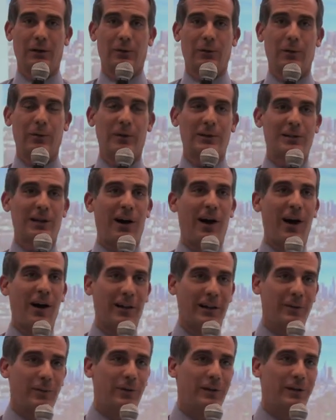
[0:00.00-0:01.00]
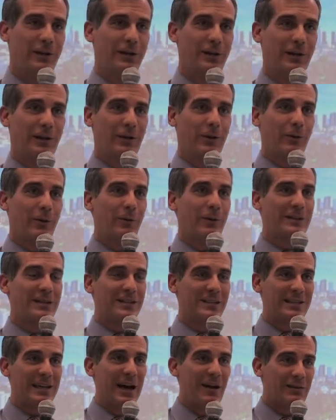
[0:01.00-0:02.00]
We went to Hollywood. We went
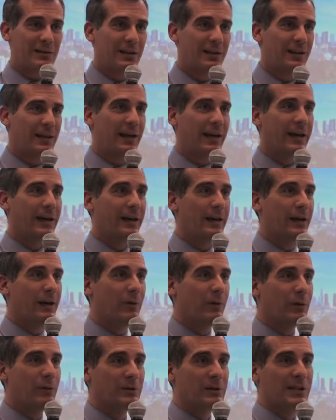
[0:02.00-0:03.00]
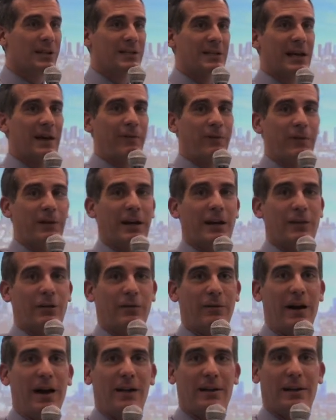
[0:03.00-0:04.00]
to South LA. We went to the San
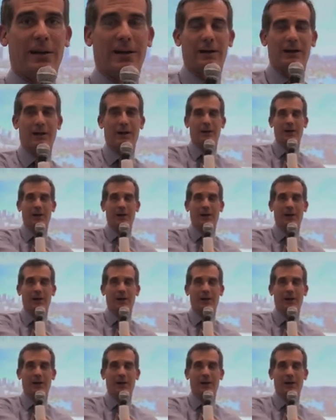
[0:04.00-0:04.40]
Fernando Valley.